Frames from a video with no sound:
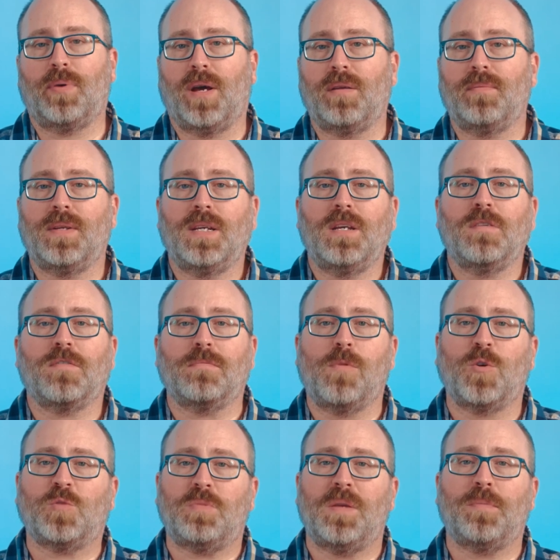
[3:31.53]
But
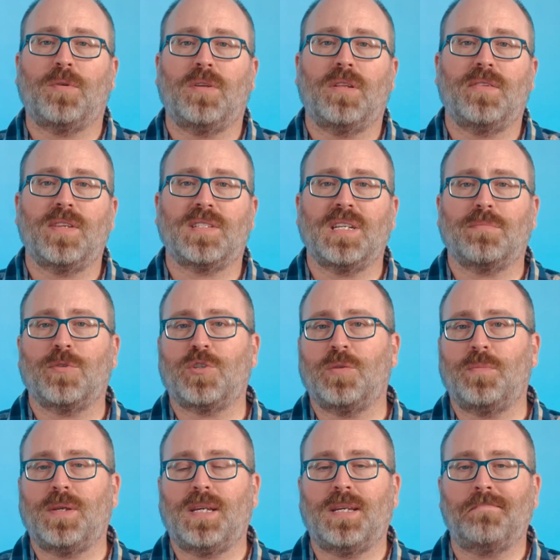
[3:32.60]
for most people, this number
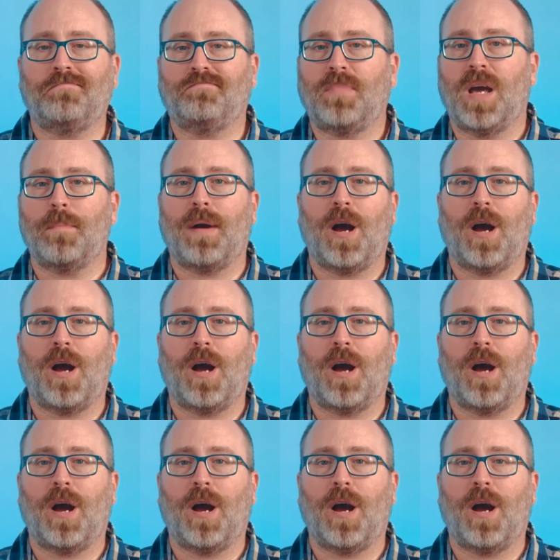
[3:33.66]
should be